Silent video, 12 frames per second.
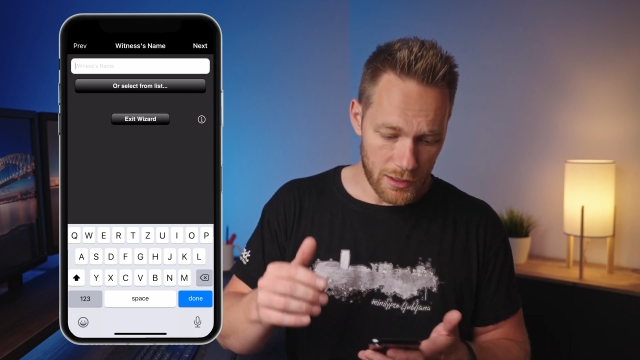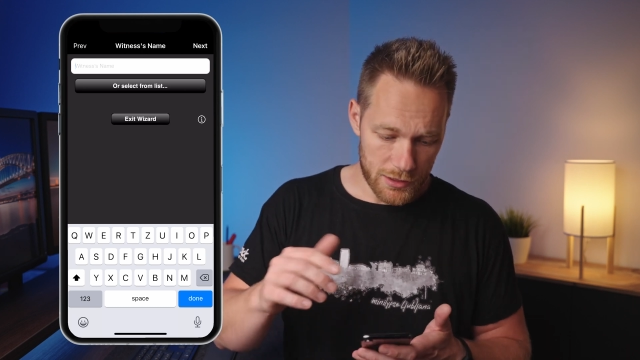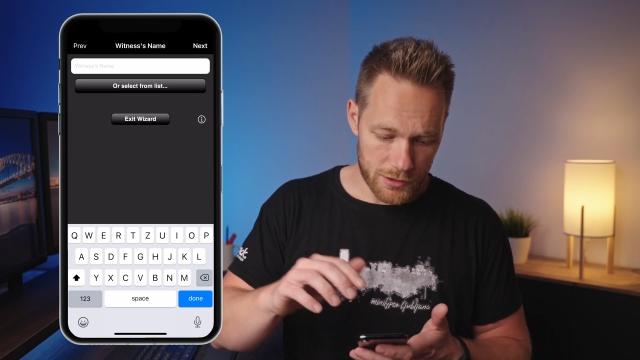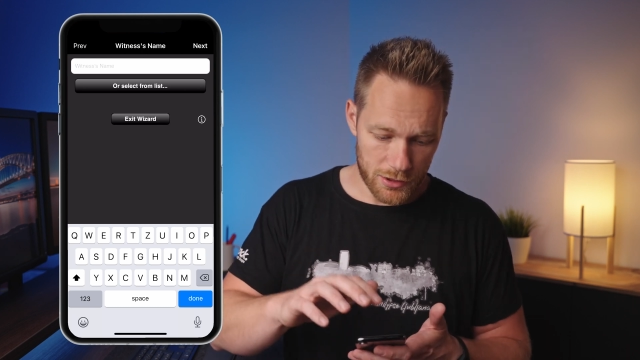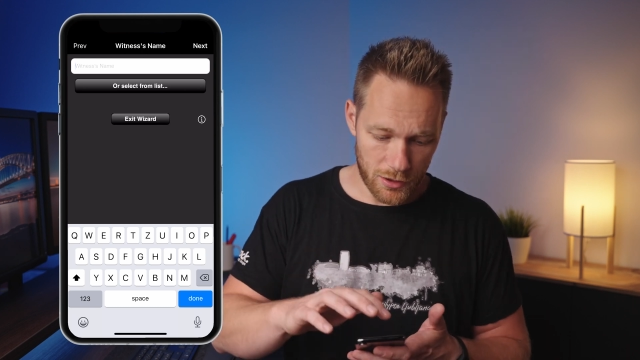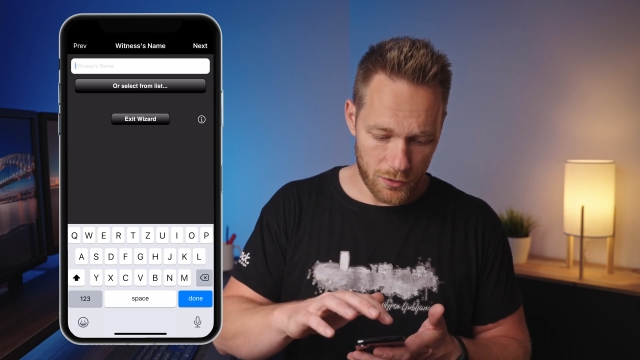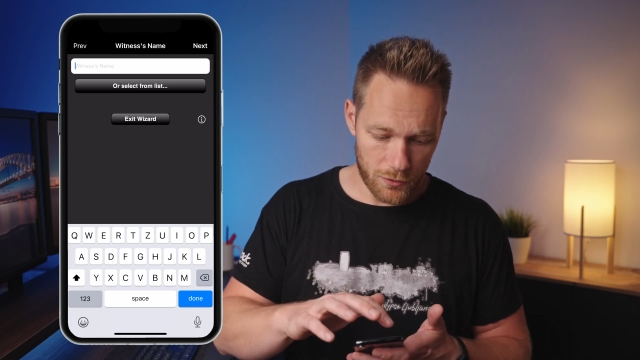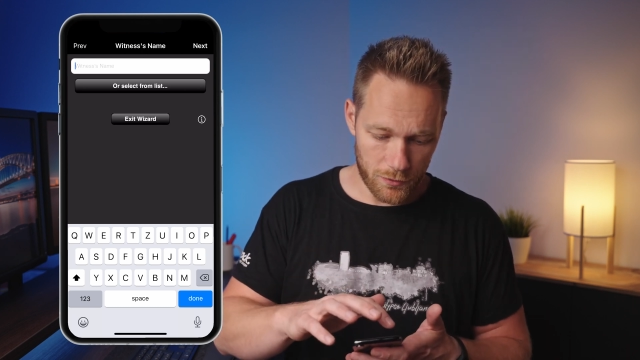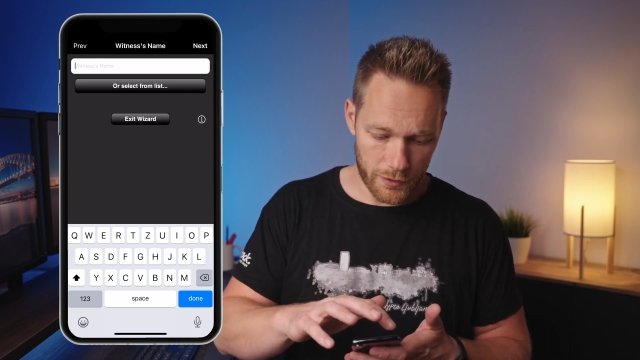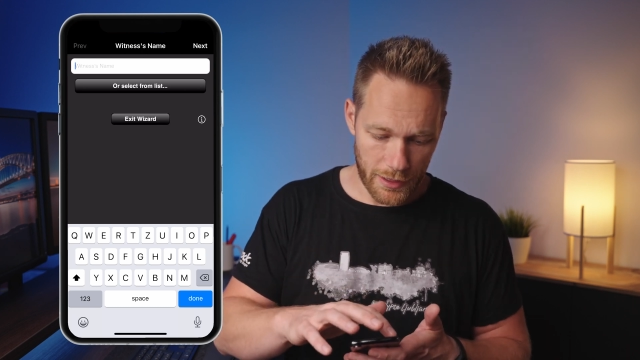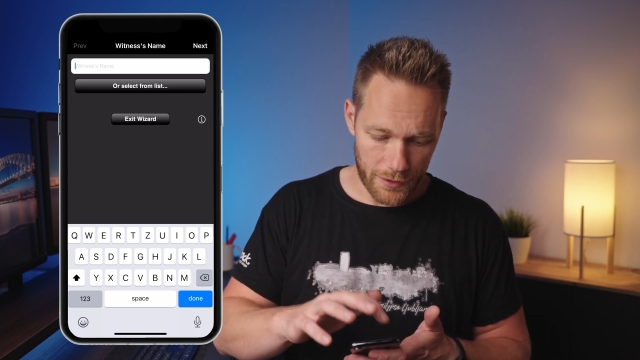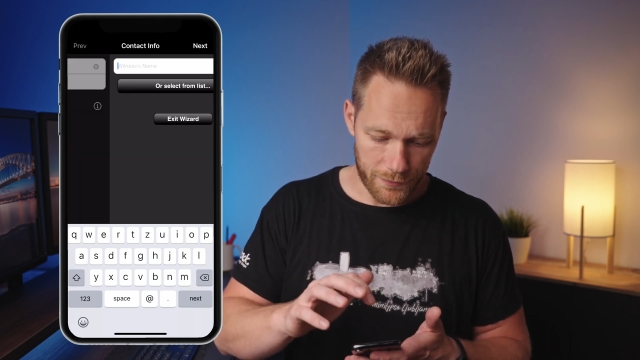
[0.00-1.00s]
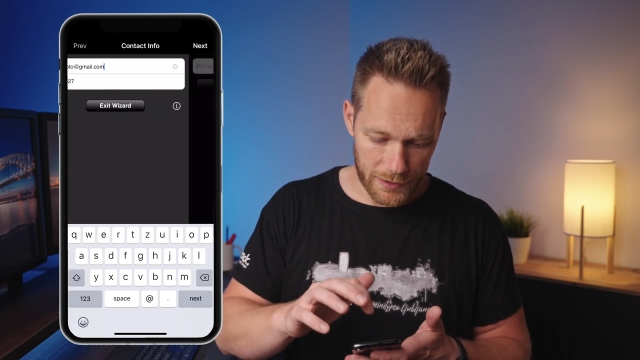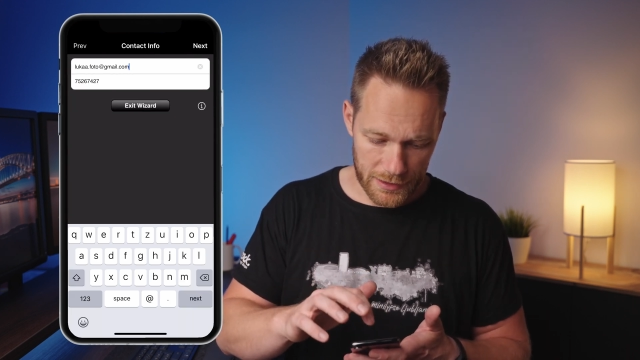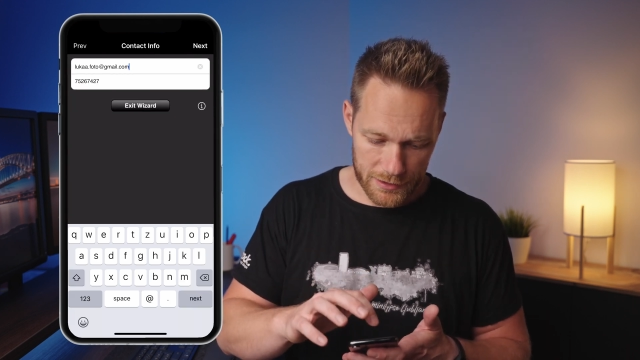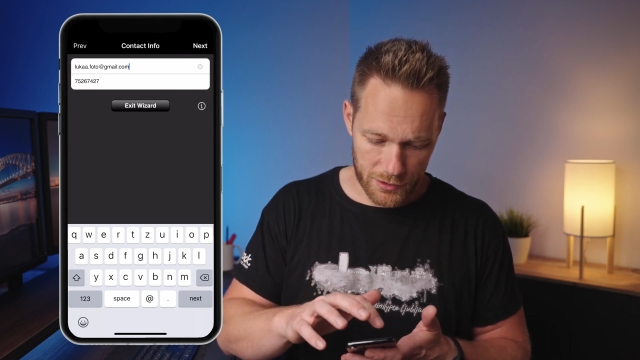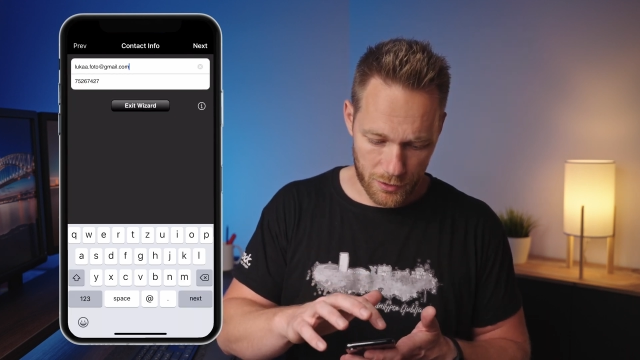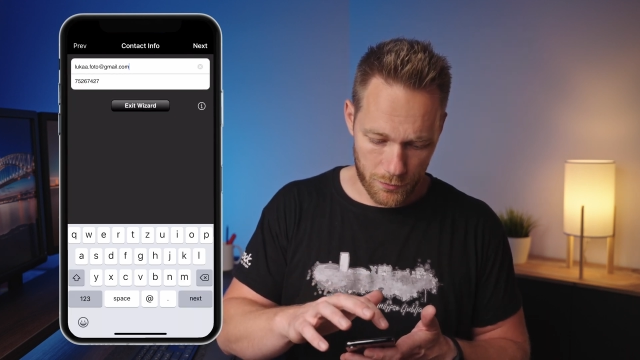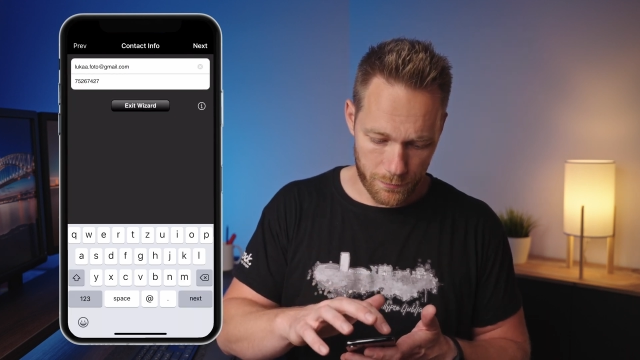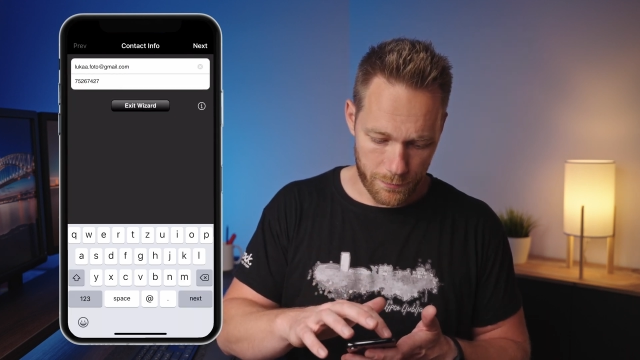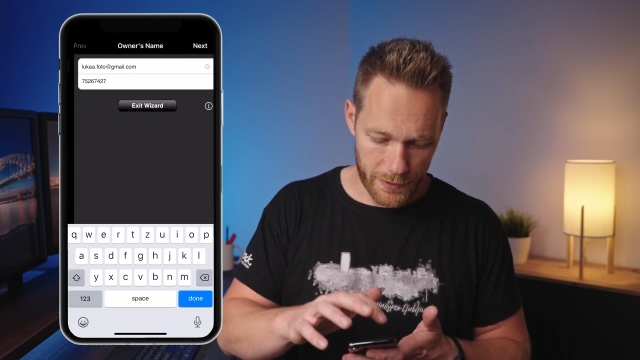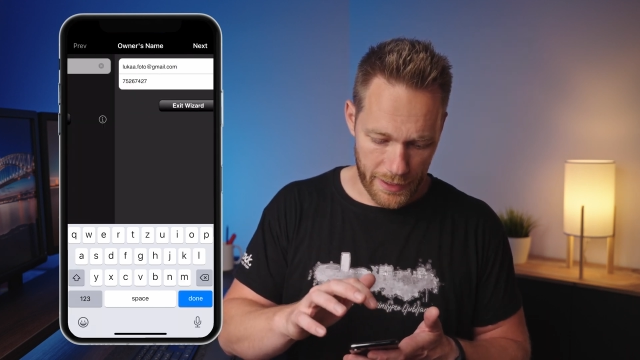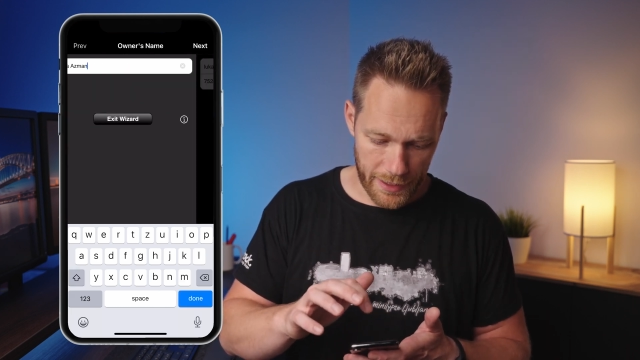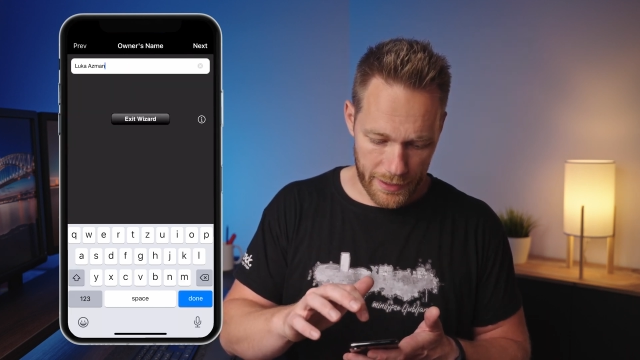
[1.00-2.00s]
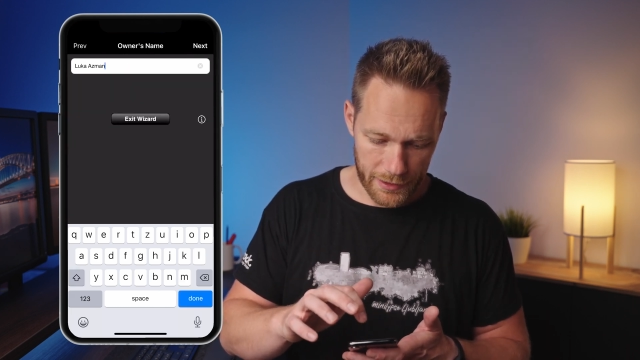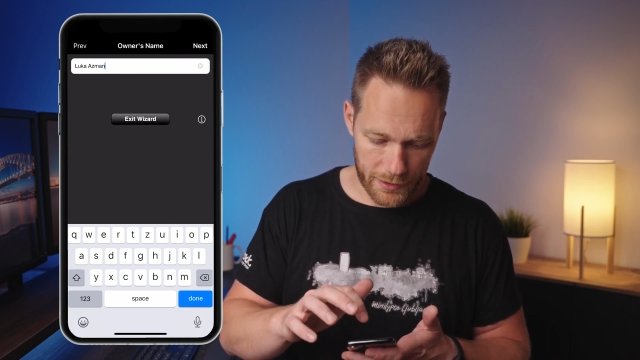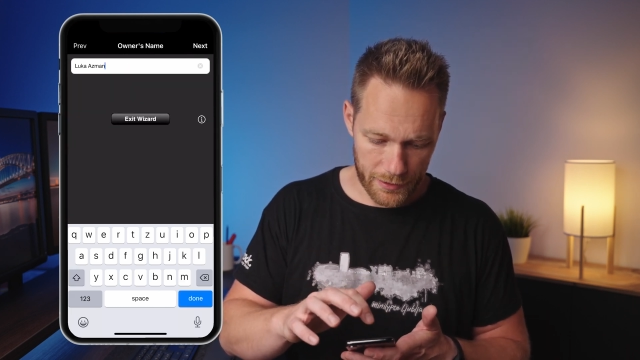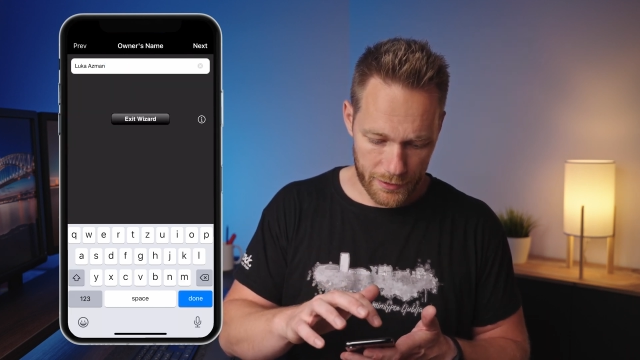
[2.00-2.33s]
so yeah, let's go back